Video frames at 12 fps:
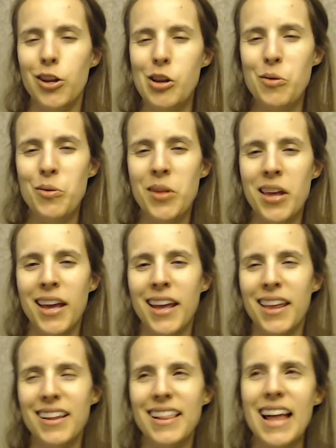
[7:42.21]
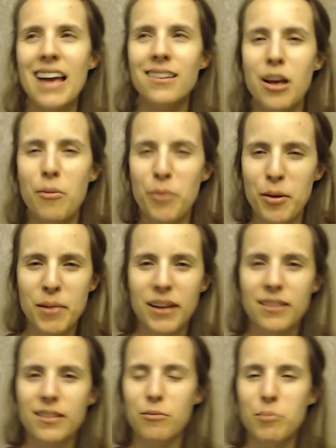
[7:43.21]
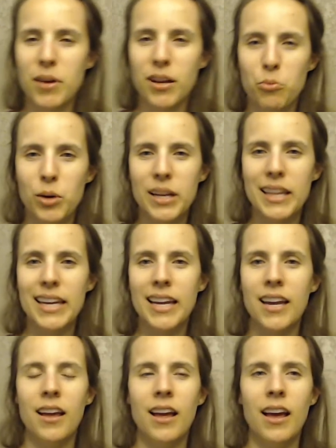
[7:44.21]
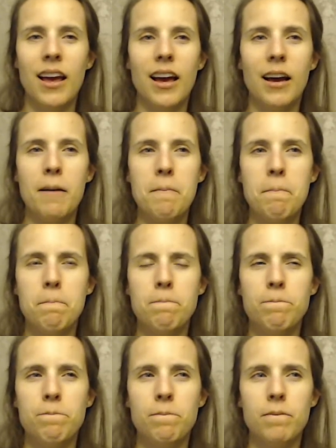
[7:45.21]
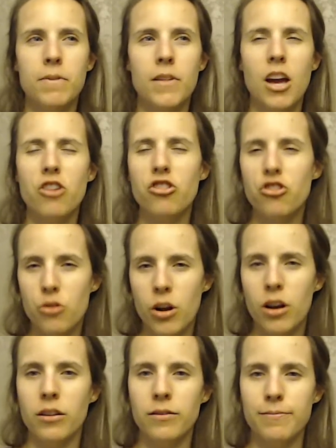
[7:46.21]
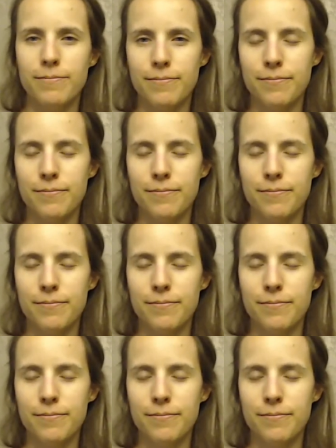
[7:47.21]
you know, the last couple of months have been really um, a struggle.